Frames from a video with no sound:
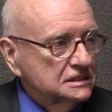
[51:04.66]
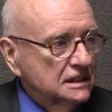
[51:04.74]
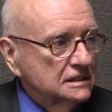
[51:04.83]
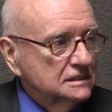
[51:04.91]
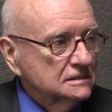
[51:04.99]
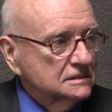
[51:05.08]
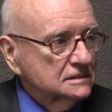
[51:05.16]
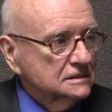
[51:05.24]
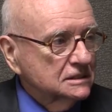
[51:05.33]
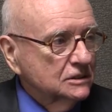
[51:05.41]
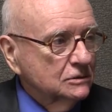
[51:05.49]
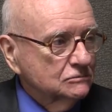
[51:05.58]
down
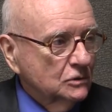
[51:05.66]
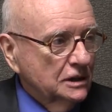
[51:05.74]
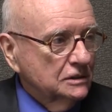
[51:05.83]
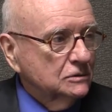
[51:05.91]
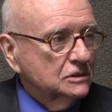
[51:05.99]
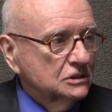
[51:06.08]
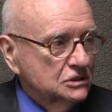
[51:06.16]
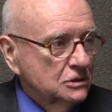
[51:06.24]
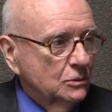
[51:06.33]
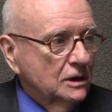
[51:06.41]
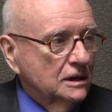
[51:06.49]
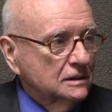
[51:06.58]
right on the
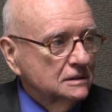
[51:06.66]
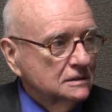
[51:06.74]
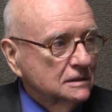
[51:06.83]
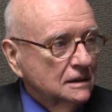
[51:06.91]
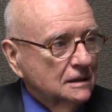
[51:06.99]
square